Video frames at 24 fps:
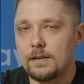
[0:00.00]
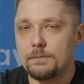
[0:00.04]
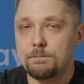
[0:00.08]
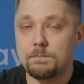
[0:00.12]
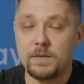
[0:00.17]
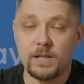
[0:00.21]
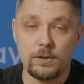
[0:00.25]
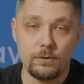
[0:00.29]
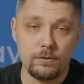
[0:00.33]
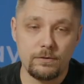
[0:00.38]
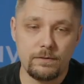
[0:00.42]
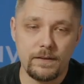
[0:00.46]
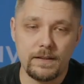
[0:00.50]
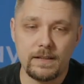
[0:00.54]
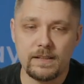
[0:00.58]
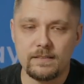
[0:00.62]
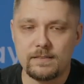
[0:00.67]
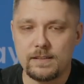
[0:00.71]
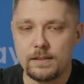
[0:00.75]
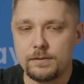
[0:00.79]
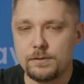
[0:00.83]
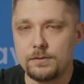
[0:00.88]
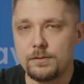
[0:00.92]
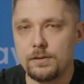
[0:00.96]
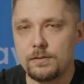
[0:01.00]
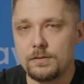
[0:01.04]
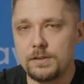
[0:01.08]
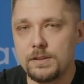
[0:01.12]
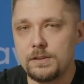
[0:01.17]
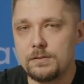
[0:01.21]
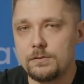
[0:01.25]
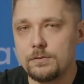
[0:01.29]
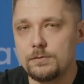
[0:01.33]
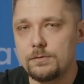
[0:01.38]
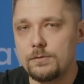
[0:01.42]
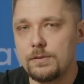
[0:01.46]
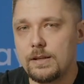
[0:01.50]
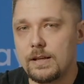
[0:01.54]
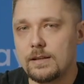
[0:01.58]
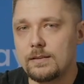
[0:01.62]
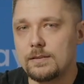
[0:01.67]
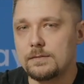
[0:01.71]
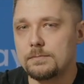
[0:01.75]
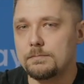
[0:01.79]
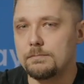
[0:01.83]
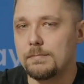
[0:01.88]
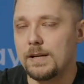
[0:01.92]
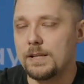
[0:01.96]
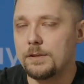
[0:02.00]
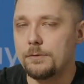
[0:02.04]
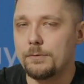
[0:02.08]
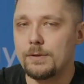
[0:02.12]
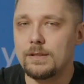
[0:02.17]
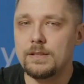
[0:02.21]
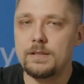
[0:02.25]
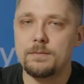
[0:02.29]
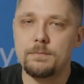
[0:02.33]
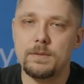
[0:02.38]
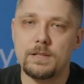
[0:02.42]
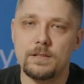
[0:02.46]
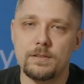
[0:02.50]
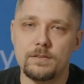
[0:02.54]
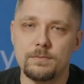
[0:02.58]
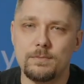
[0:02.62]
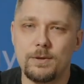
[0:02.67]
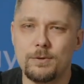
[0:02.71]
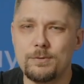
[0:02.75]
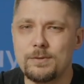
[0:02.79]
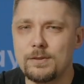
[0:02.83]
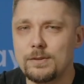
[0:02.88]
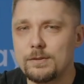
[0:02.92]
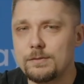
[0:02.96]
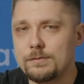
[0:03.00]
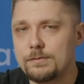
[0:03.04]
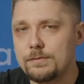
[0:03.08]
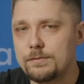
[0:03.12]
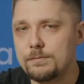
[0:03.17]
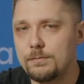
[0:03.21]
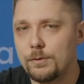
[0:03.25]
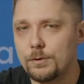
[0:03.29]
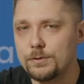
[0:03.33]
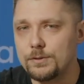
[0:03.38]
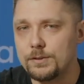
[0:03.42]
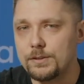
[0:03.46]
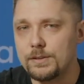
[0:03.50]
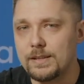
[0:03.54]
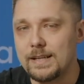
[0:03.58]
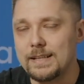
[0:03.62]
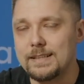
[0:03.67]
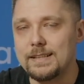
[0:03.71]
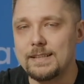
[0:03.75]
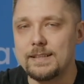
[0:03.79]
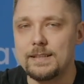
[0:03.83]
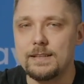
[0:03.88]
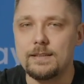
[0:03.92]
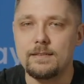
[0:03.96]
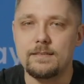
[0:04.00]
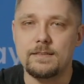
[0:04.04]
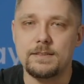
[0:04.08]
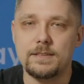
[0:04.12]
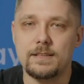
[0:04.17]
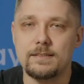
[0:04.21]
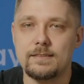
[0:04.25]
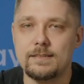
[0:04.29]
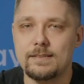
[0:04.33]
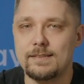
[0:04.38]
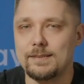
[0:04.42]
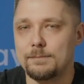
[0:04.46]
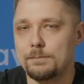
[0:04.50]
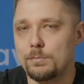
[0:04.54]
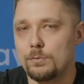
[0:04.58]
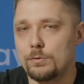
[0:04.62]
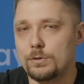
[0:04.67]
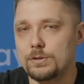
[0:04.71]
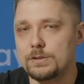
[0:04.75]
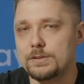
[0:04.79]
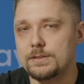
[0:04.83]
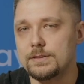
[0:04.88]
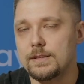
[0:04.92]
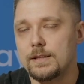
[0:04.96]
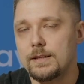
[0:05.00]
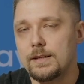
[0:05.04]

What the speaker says: The good thing is that you don't need to do that manually, because most of modern IDEs just supports